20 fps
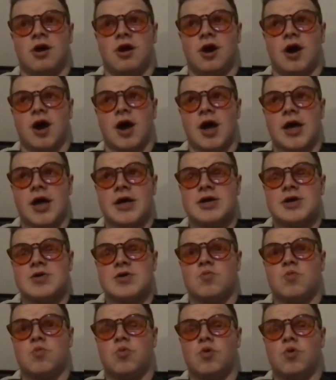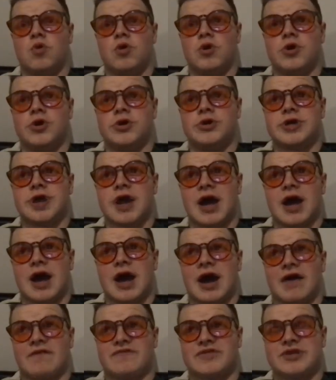I would
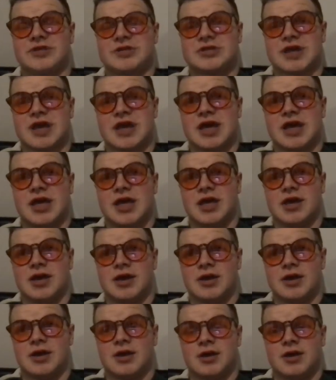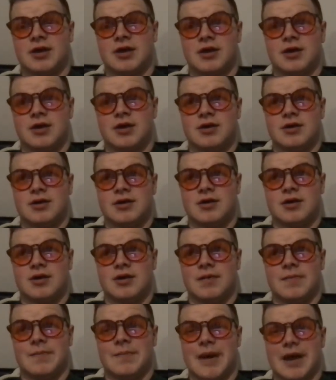have to say
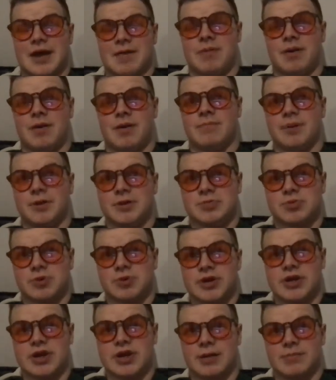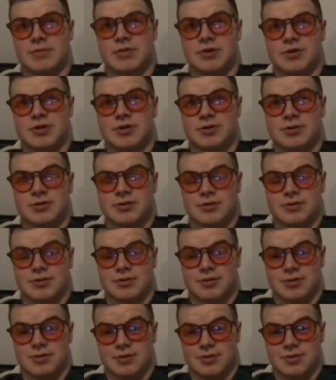Mega Pump is pretty damn good.
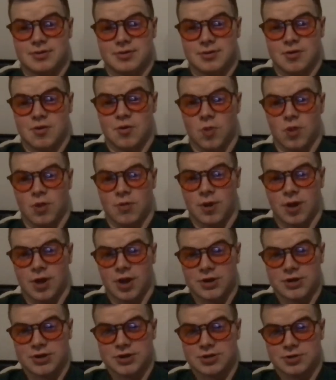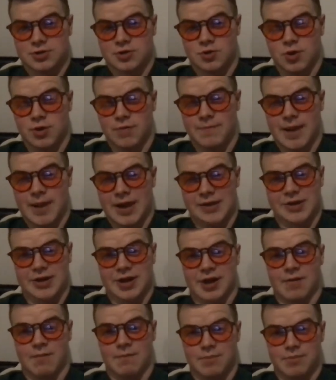Although I like to call it Mega
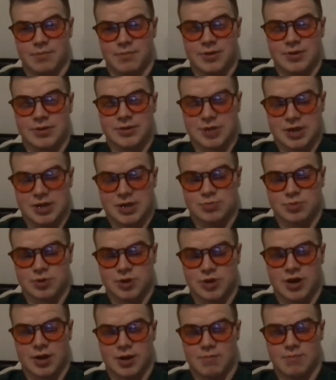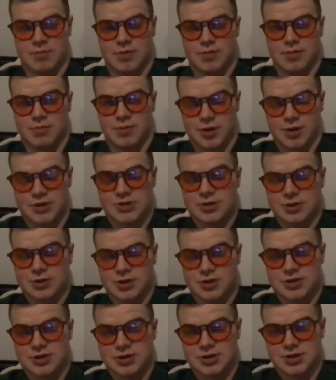Clump because it is pretty clumpy, but it's
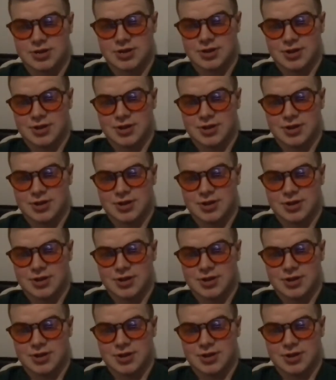nice.